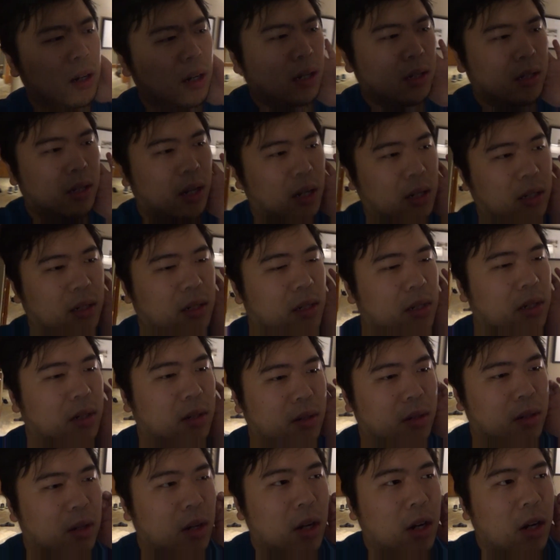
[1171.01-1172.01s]
I talked
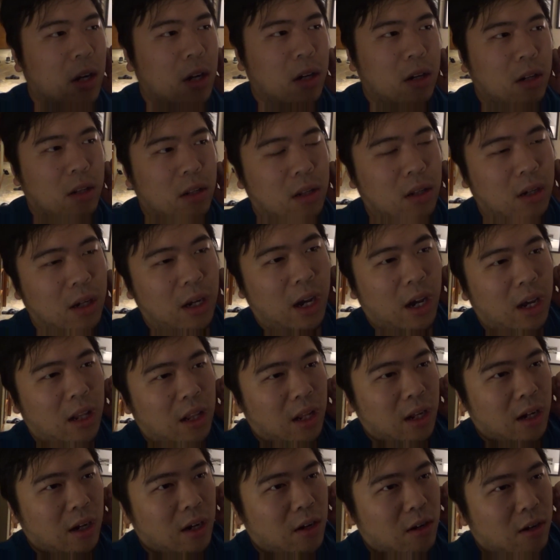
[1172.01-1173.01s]
to the guy
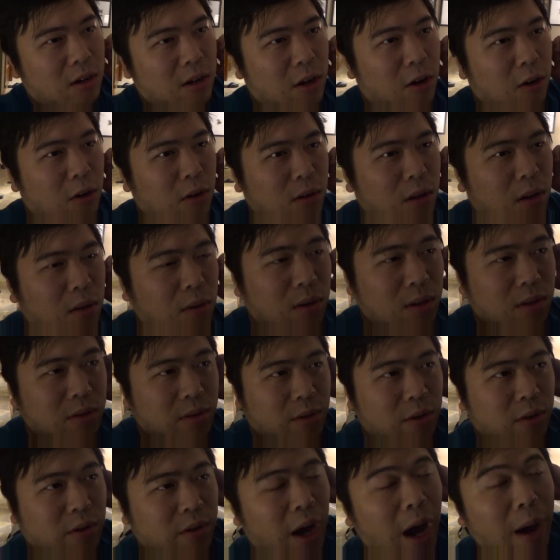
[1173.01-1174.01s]
that currently works for
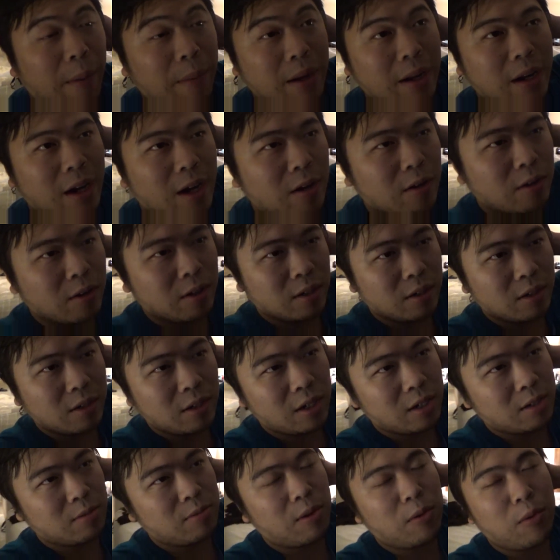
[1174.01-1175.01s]
Konami now, and he
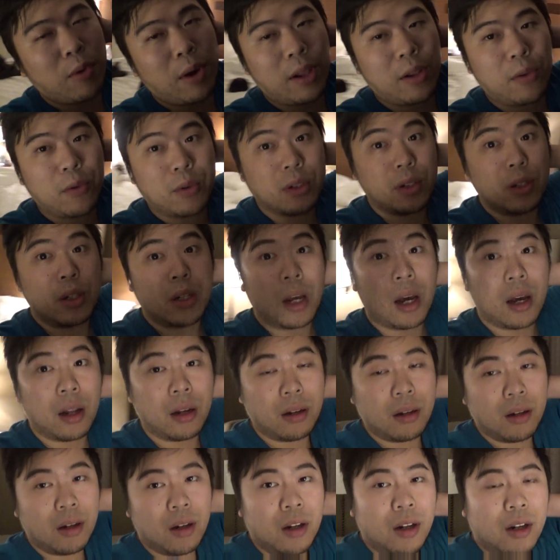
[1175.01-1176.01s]
explained why there was
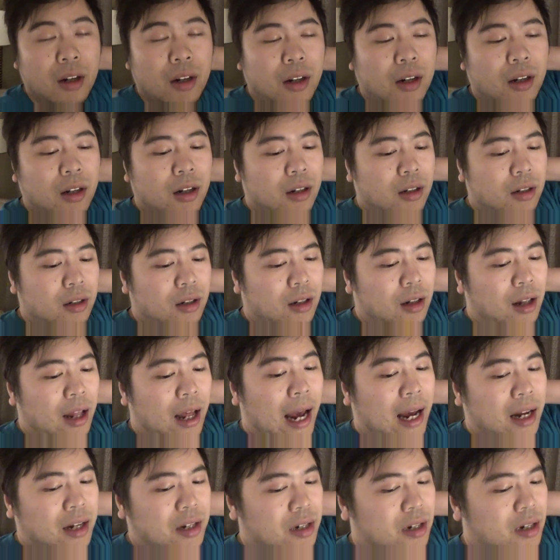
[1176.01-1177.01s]
none
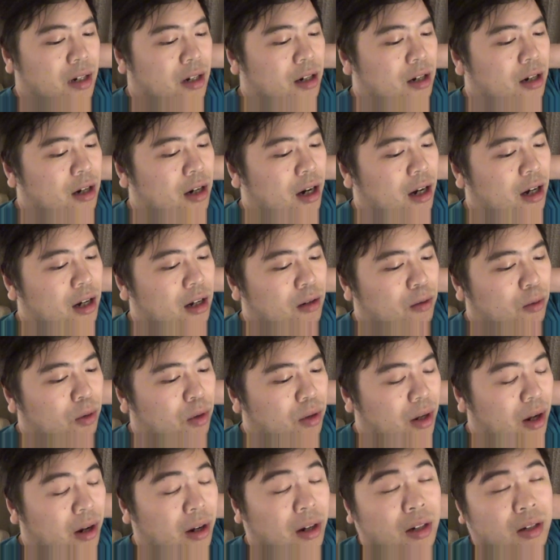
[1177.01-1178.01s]
last year, and well,
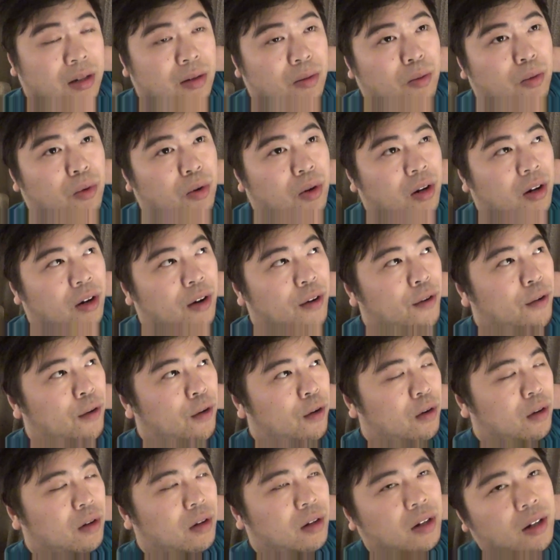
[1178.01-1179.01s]
now he doesn't work
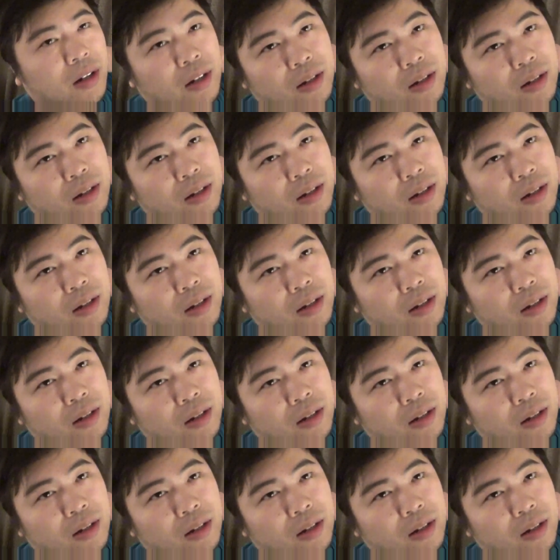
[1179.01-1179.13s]
for,